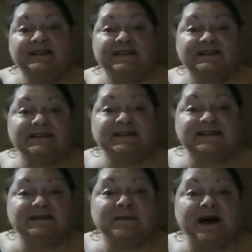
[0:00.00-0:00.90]
This
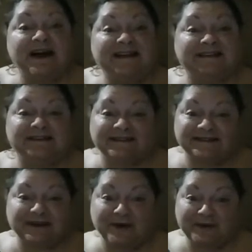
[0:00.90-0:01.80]
is
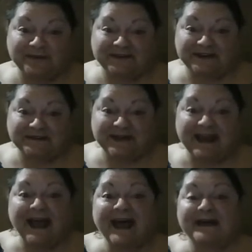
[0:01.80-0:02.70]
there's my
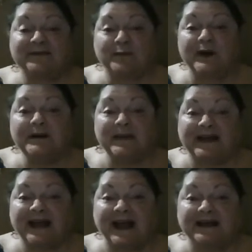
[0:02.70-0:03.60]
cat, one of my
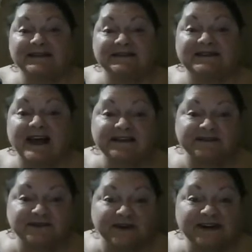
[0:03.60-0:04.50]
cats.
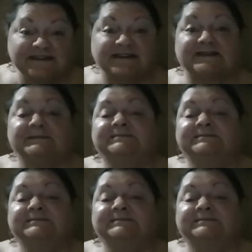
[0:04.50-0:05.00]
That's Grayson.